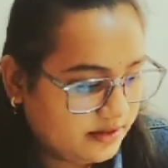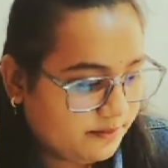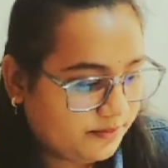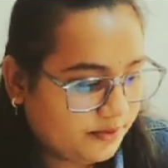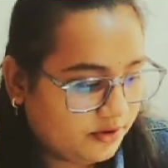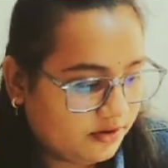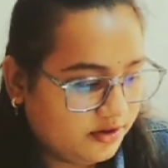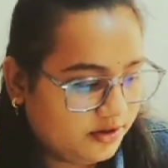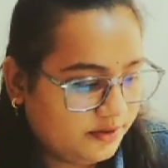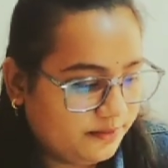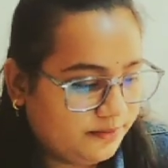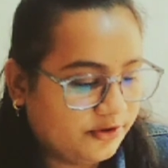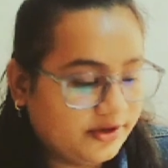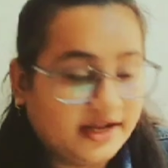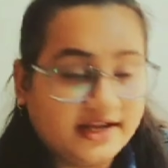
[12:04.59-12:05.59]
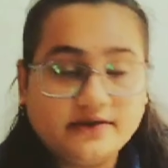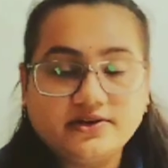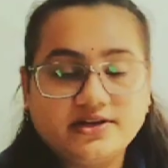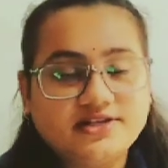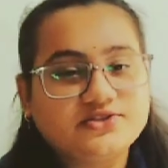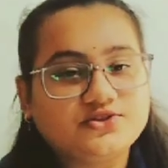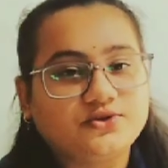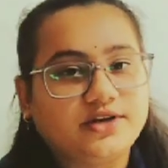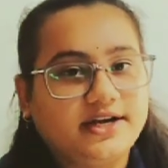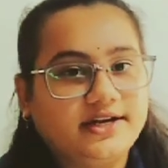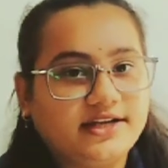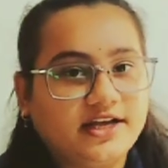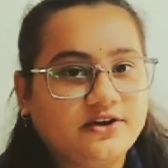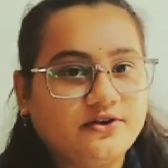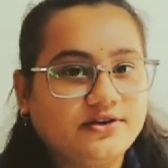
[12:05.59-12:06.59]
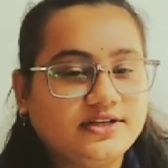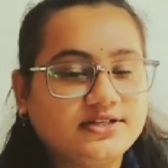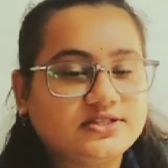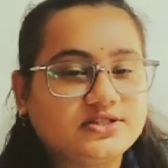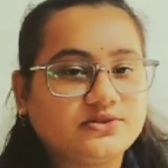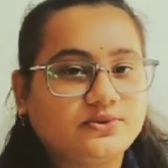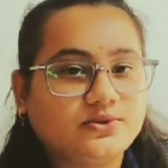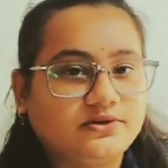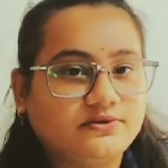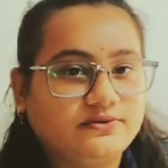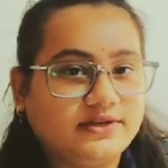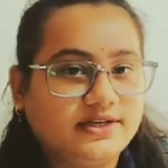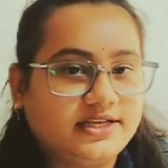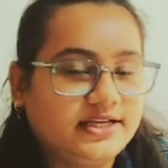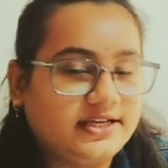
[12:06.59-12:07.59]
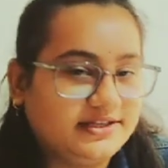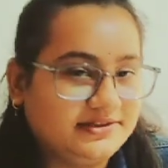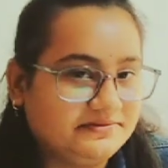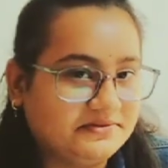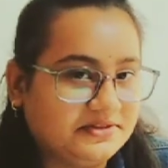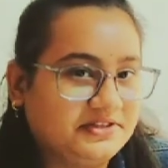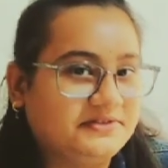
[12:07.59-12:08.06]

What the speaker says: Protagonist or antagonist were very